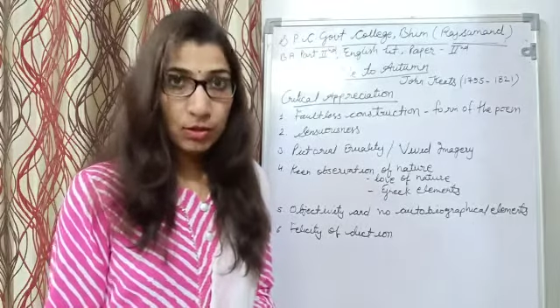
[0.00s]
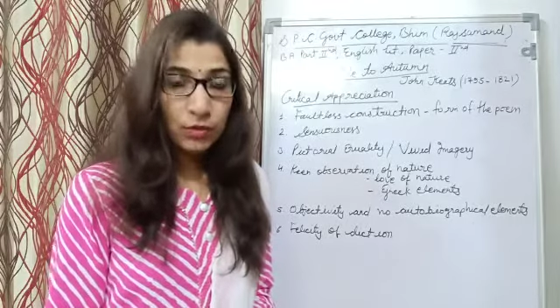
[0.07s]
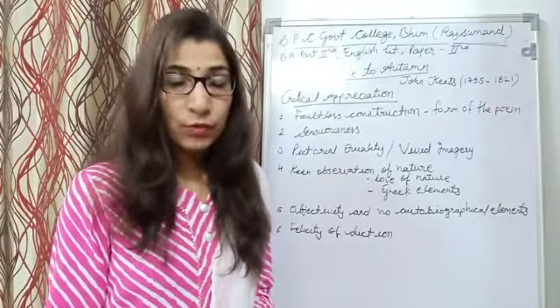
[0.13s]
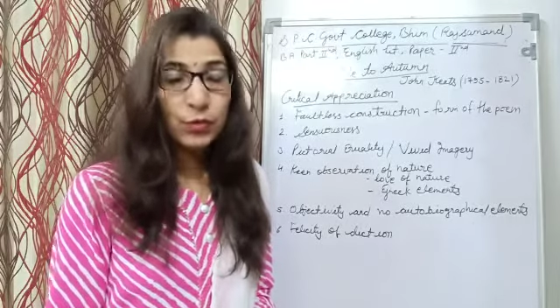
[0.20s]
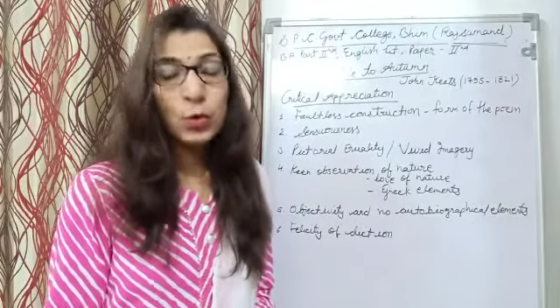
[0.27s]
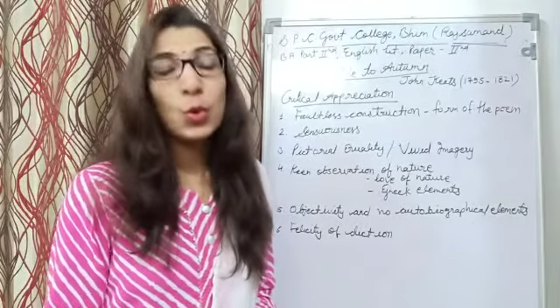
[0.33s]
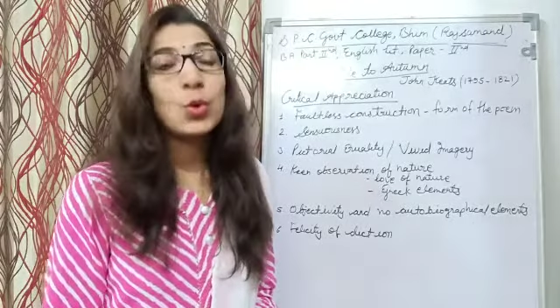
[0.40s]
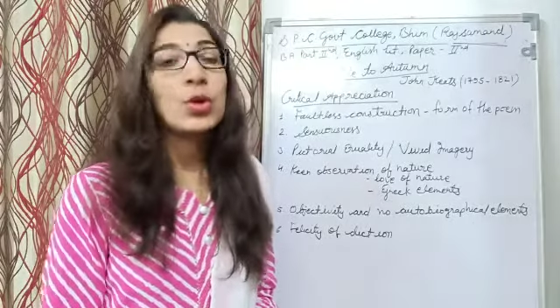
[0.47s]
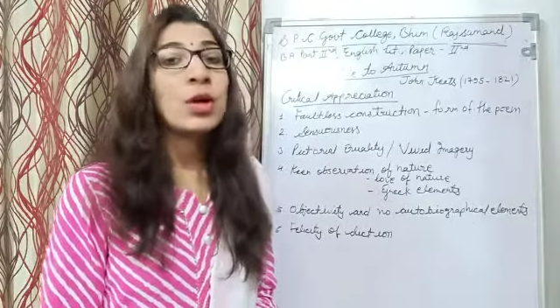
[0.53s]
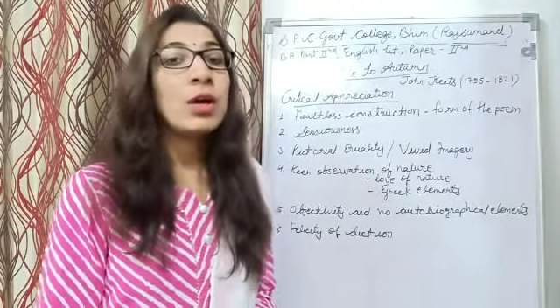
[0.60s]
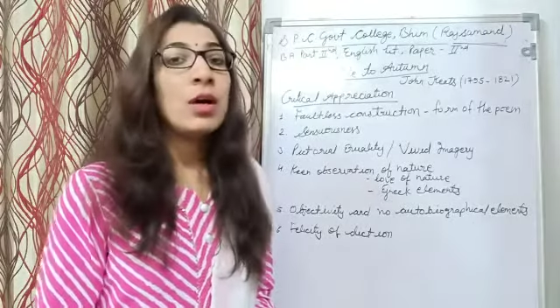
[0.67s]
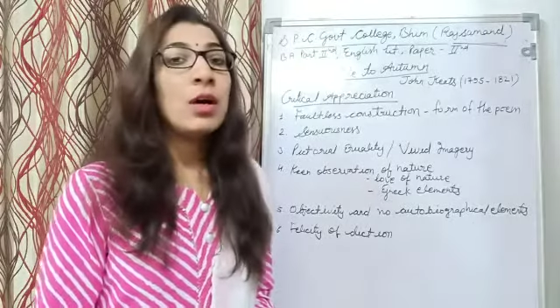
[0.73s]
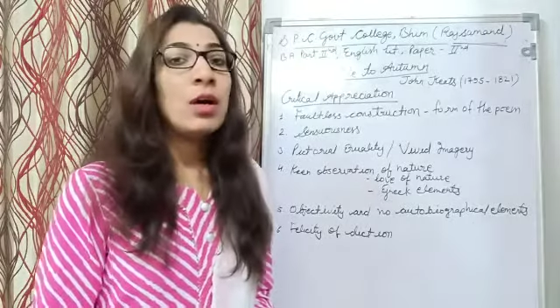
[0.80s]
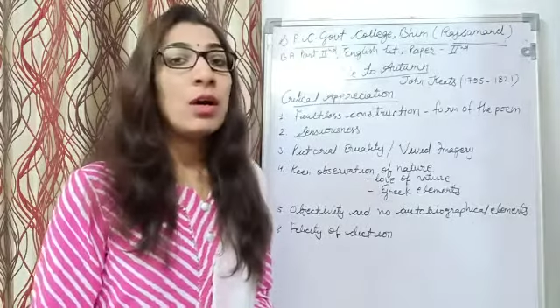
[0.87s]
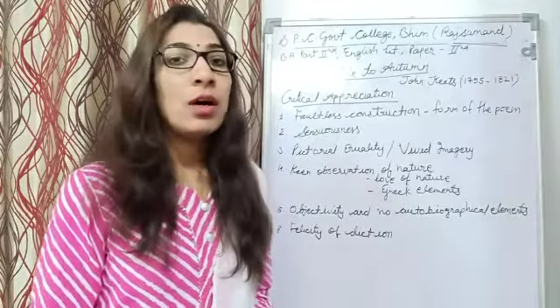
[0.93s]
floor
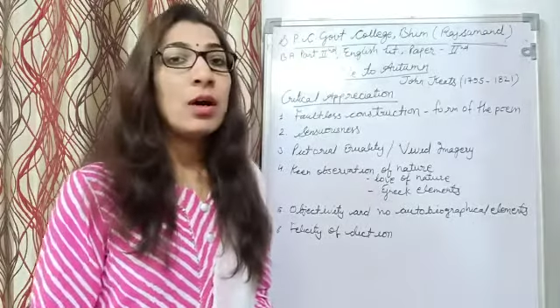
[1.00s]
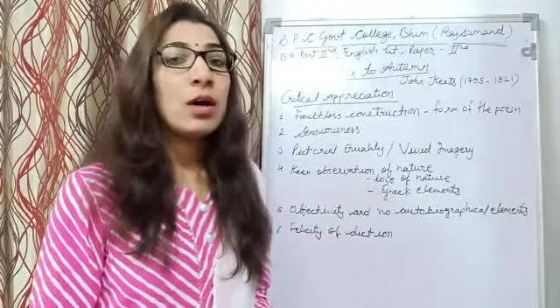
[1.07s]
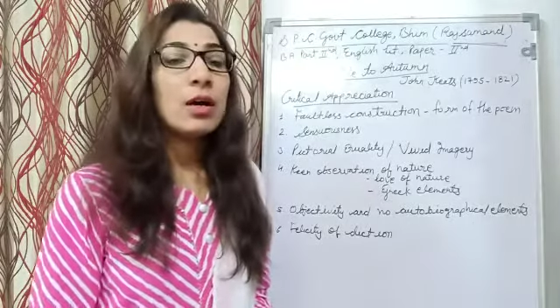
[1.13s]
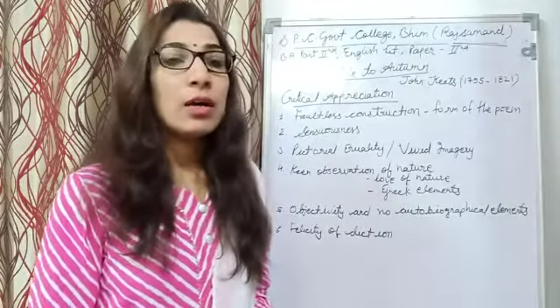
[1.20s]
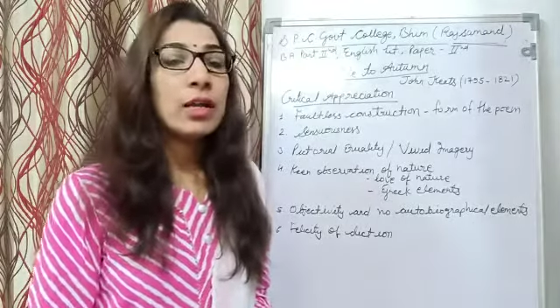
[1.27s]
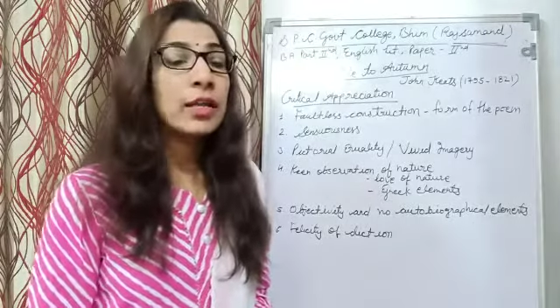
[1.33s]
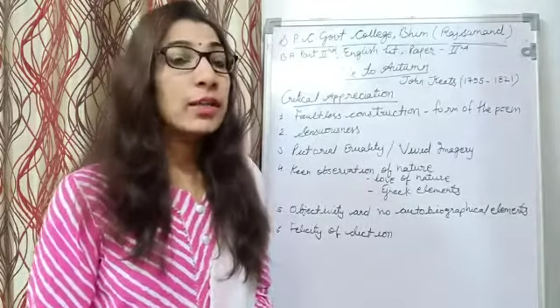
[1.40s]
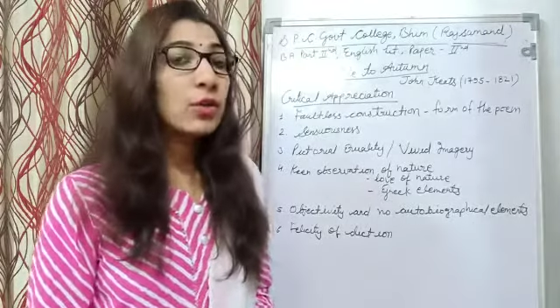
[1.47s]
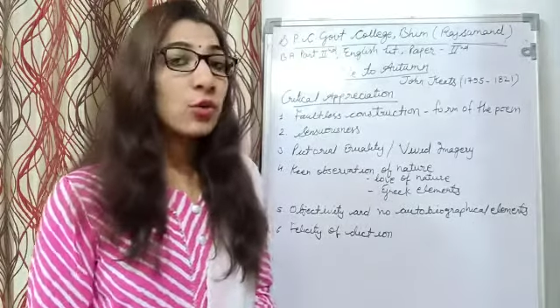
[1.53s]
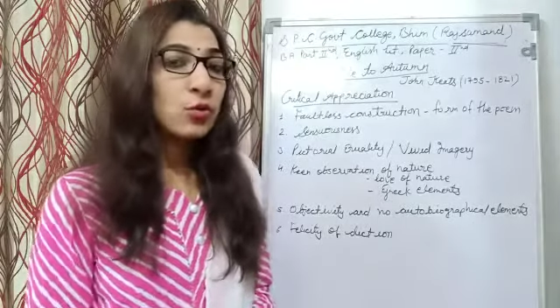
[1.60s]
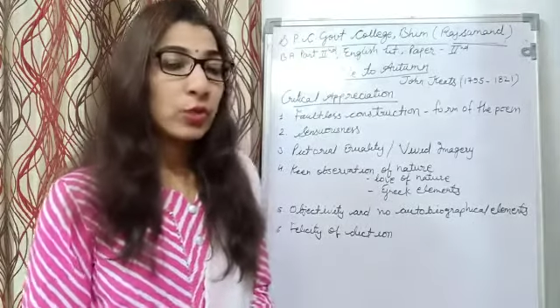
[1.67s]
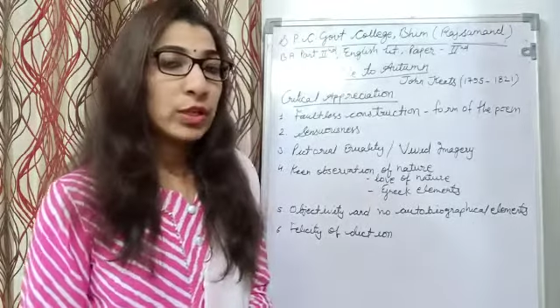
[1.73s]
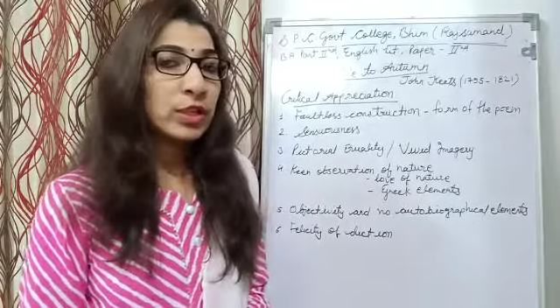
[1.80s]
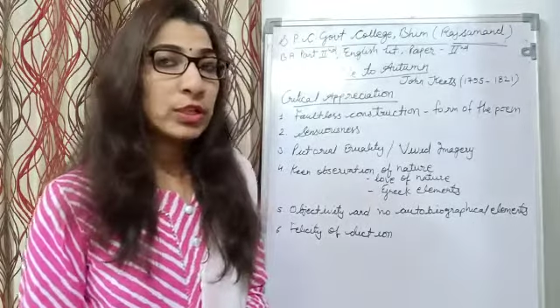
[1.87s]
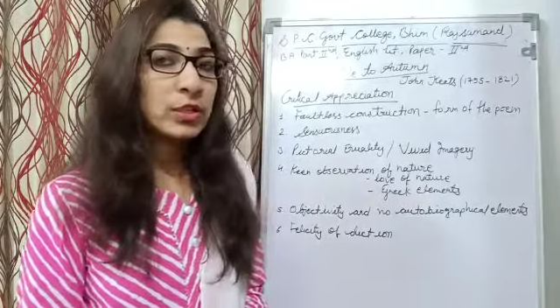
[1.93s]
in the
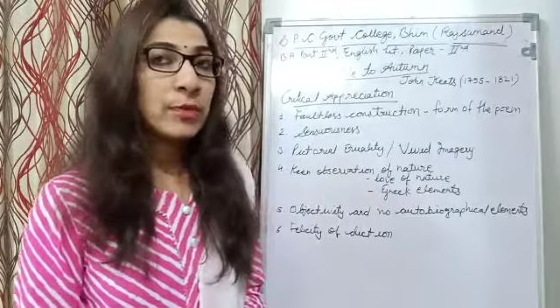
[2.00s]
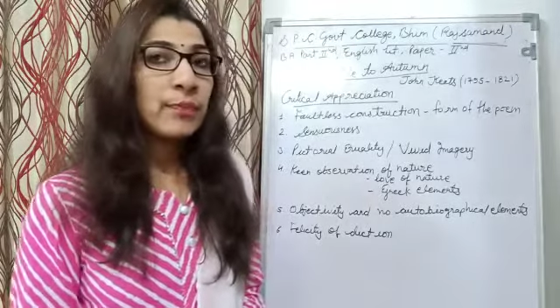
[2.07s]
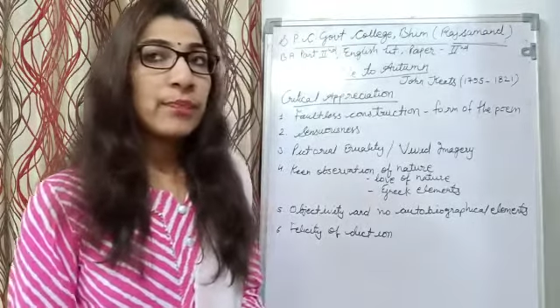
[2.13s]
field,